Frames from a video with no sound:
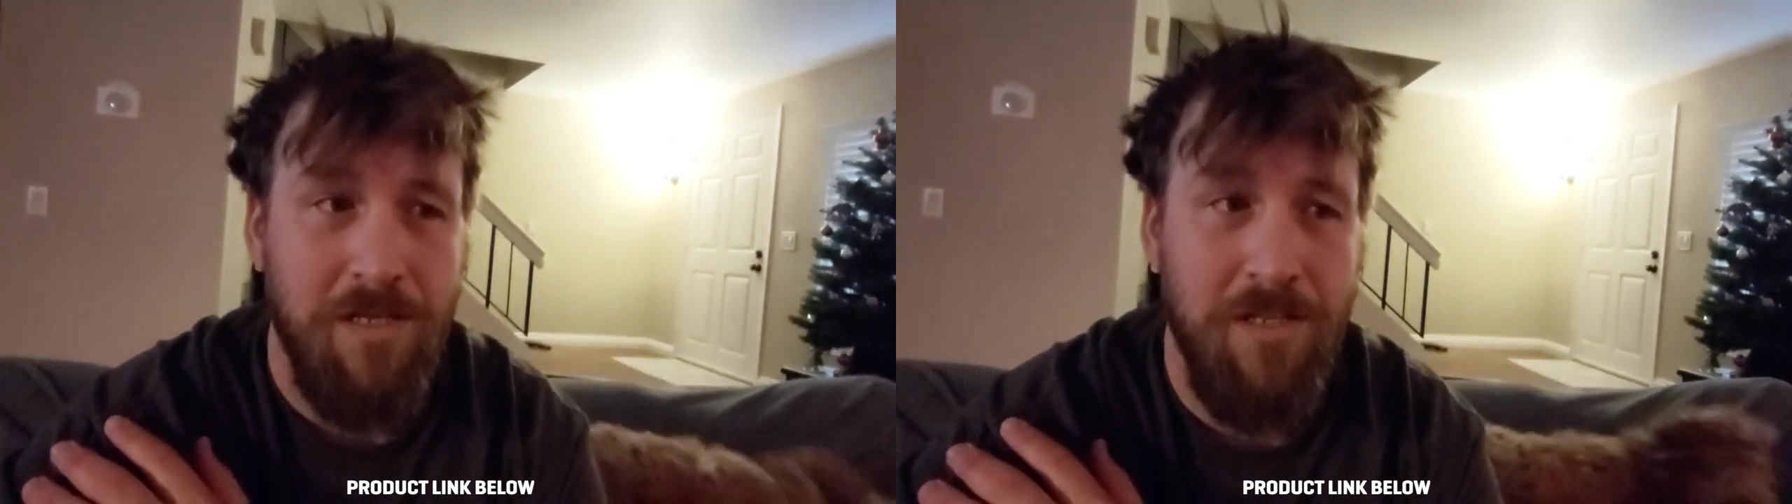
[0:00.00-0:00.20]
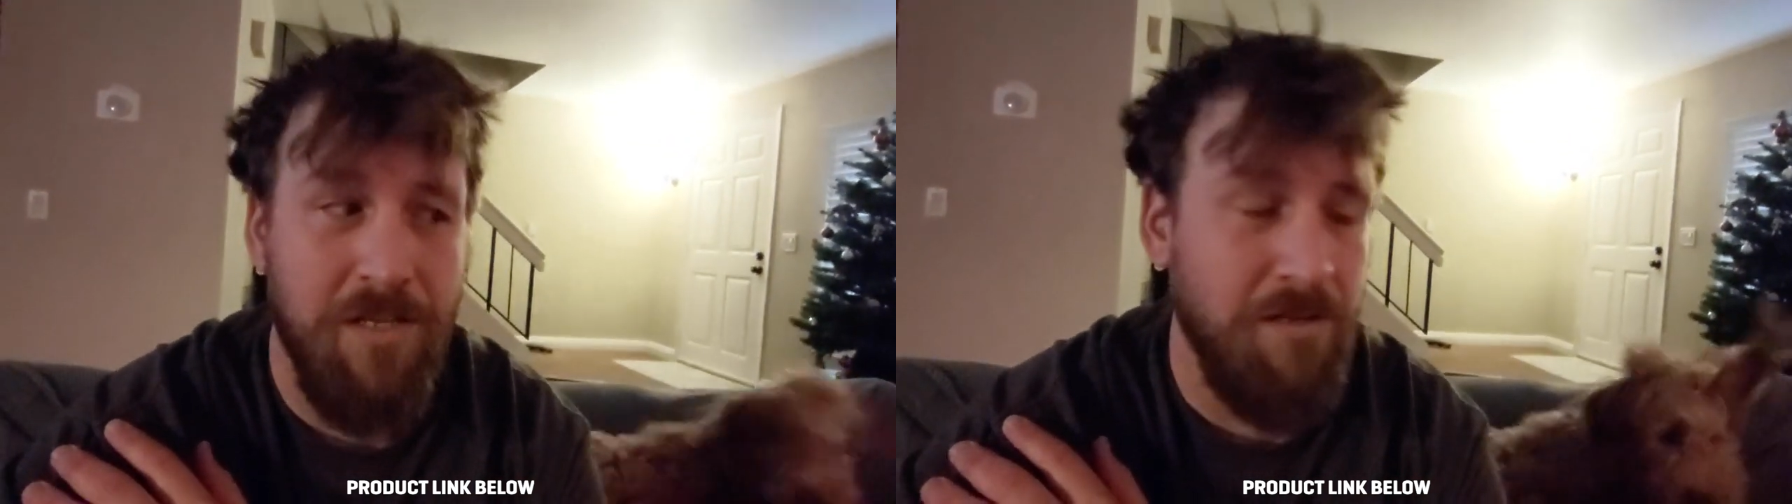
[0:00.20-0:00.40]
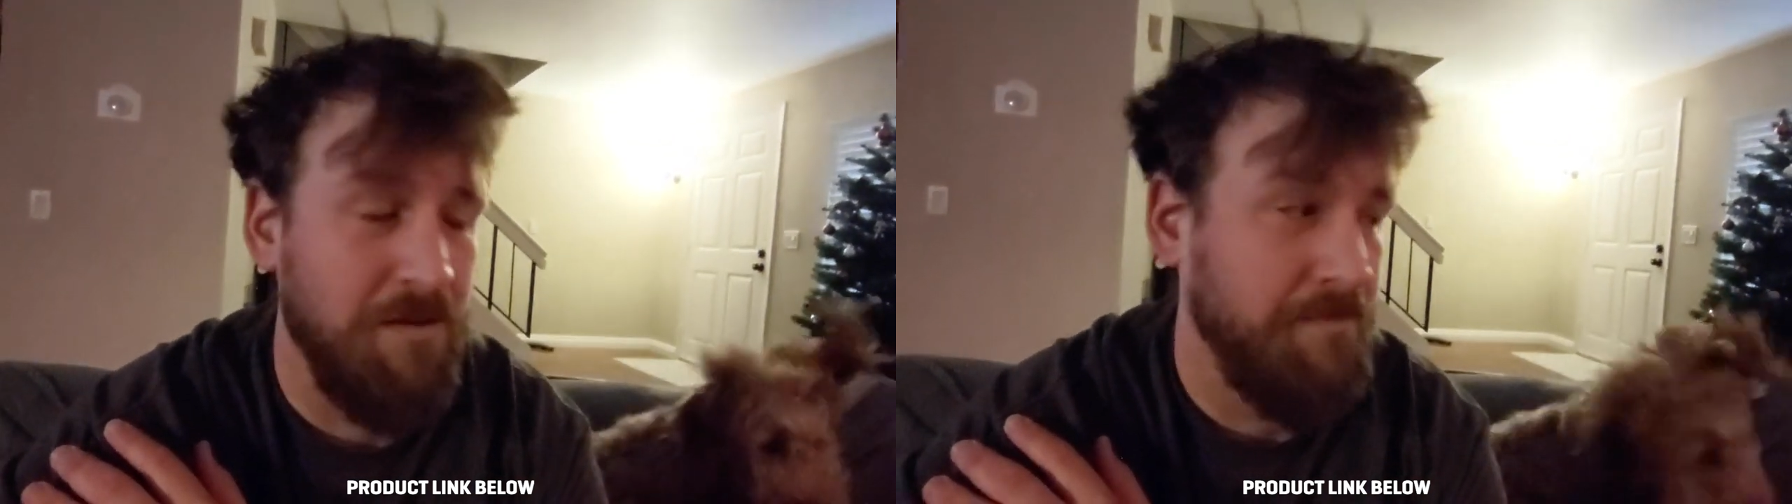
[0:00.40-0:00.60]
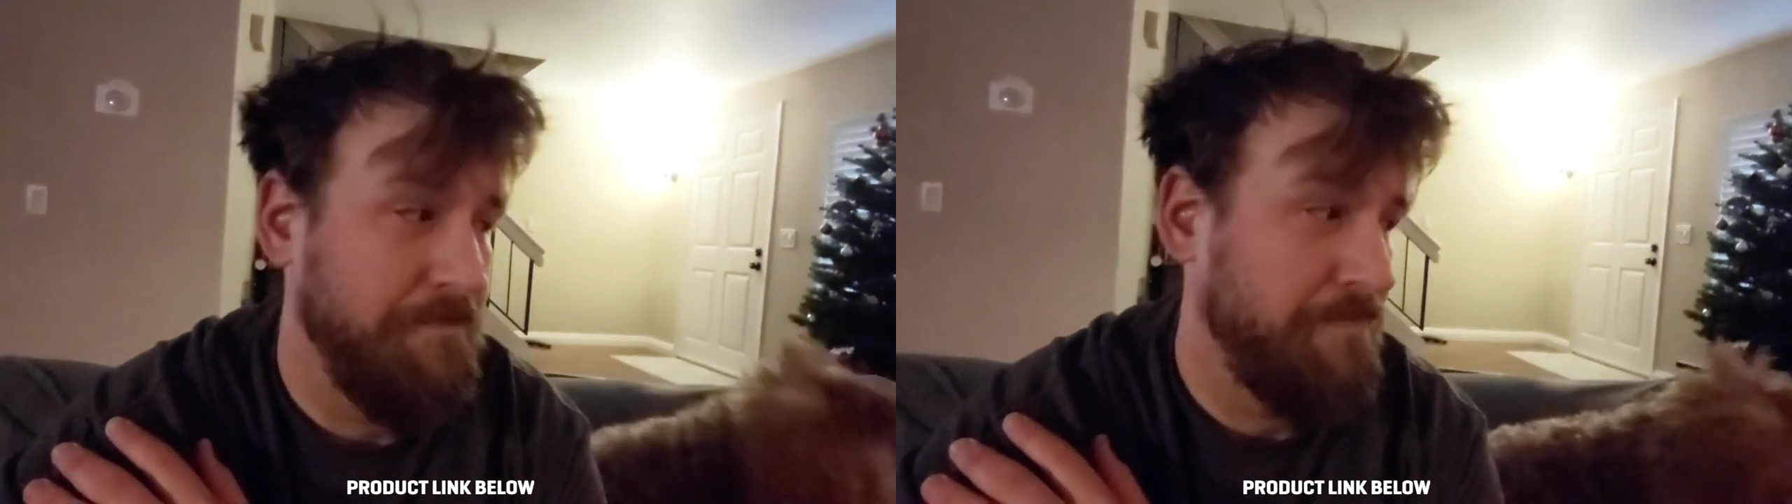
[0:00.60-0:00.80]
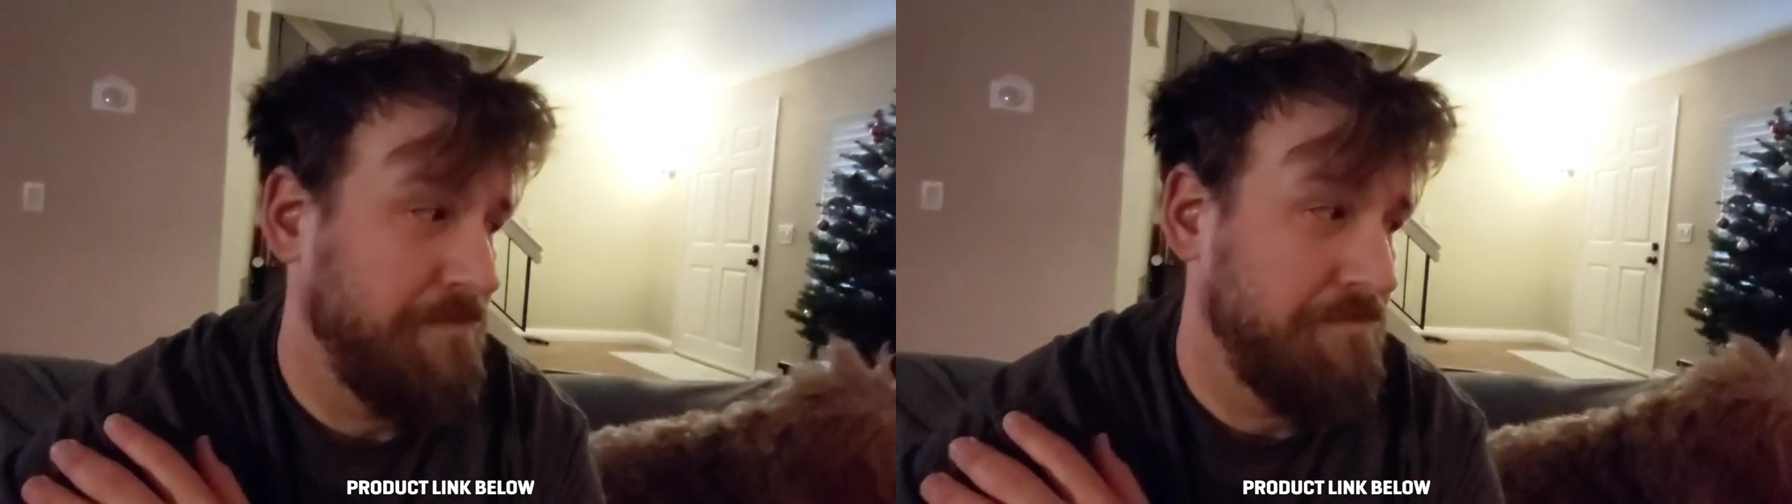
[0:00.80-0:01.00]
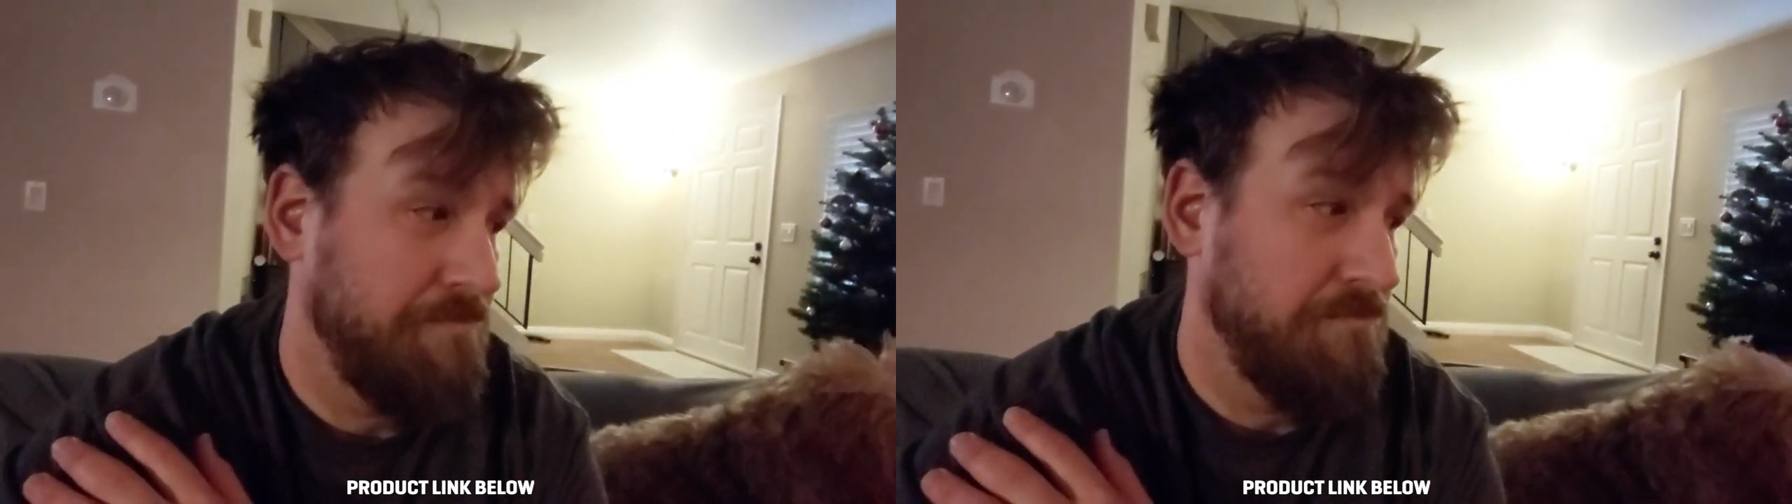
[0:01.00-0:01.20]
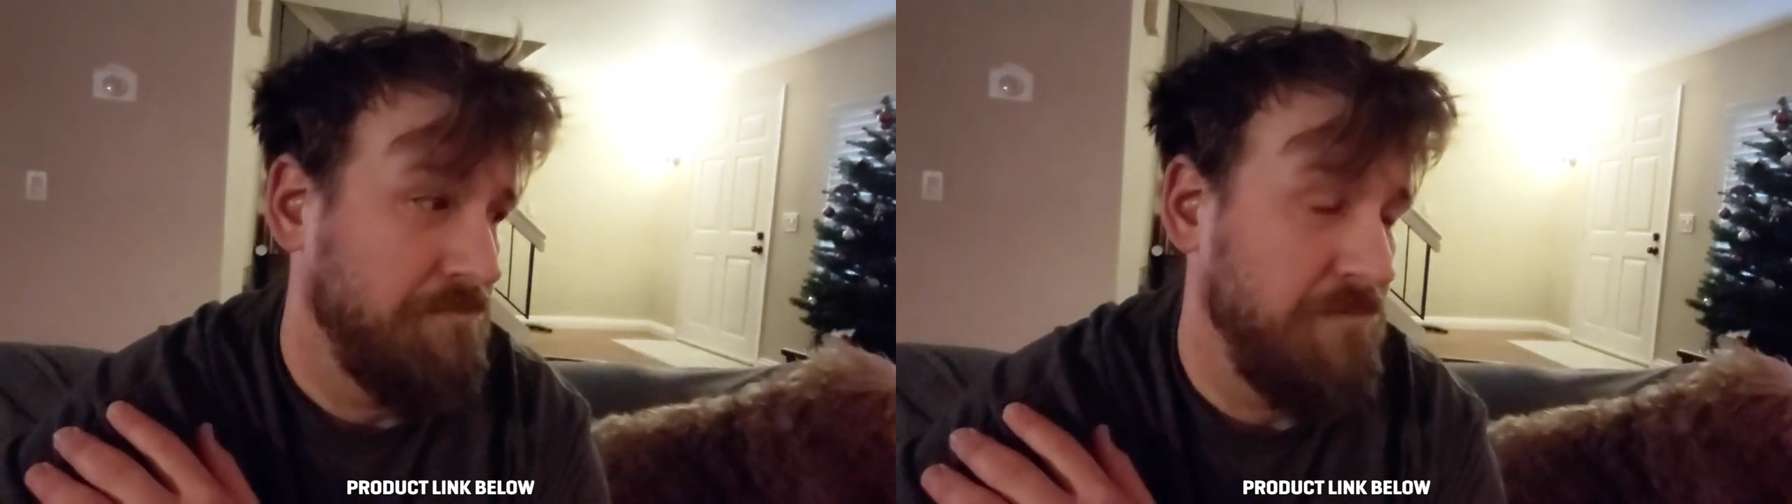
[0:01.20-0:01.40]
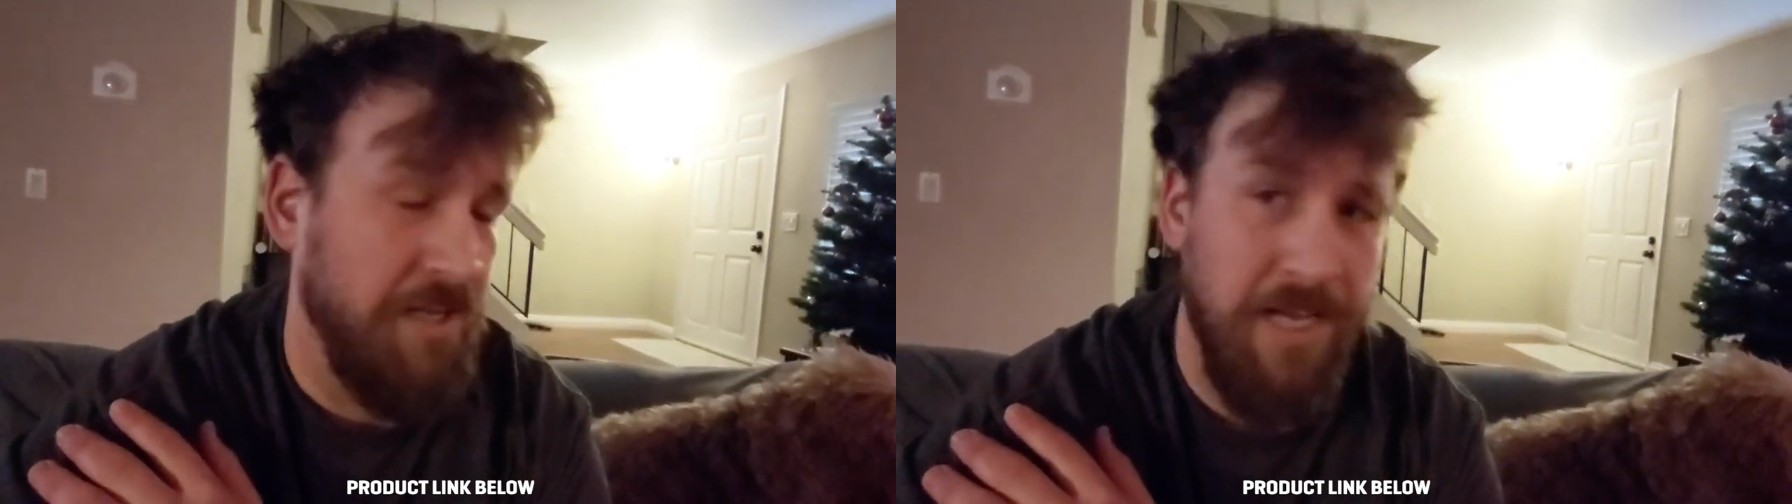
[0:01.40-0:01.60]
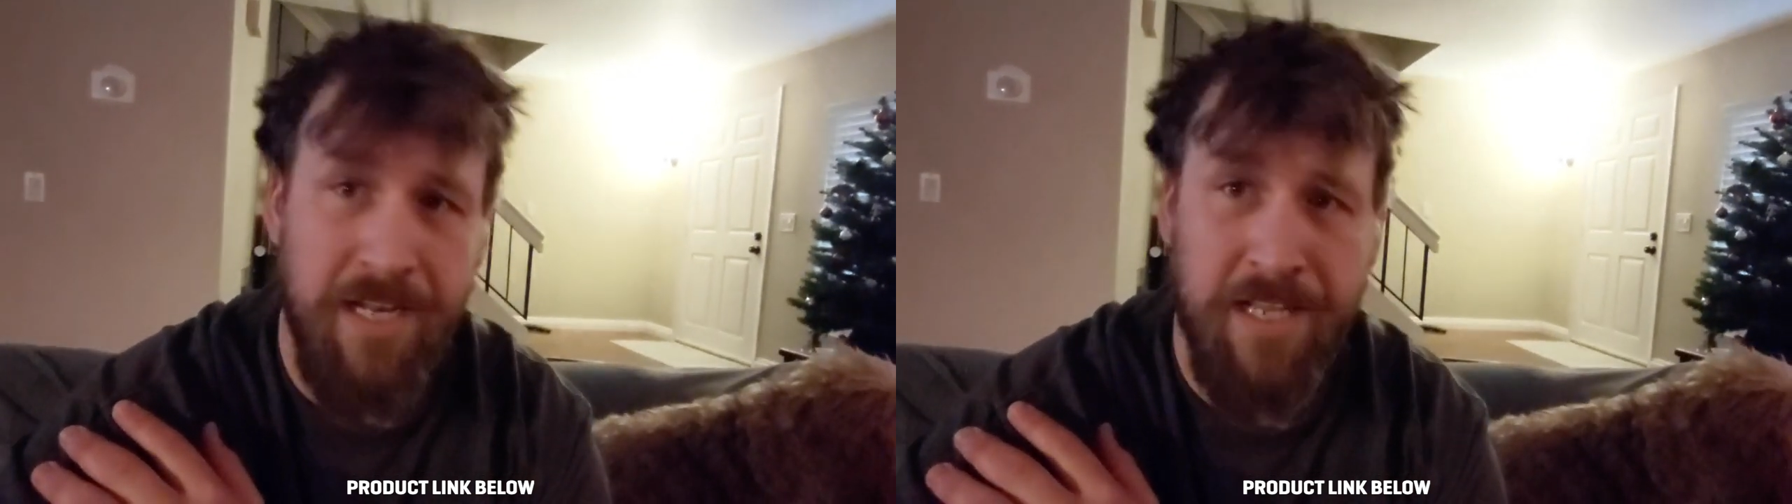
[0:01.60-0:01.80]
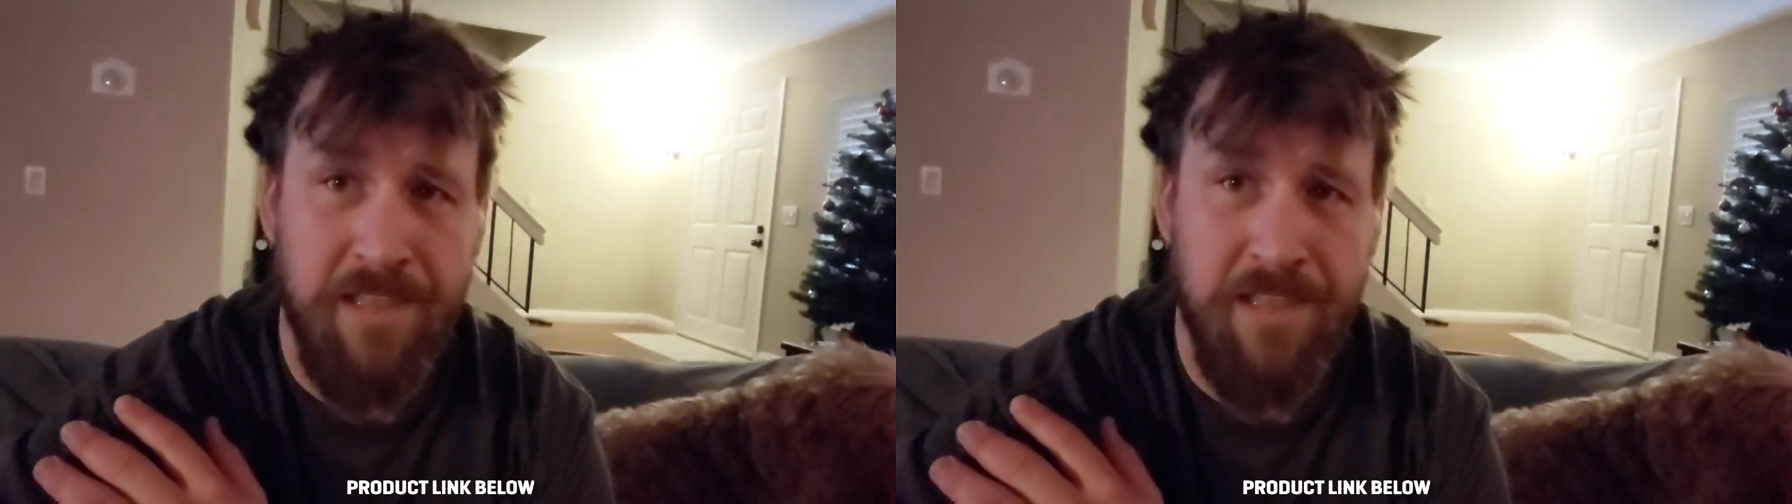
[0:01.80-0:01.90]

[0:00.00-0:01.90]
You gotta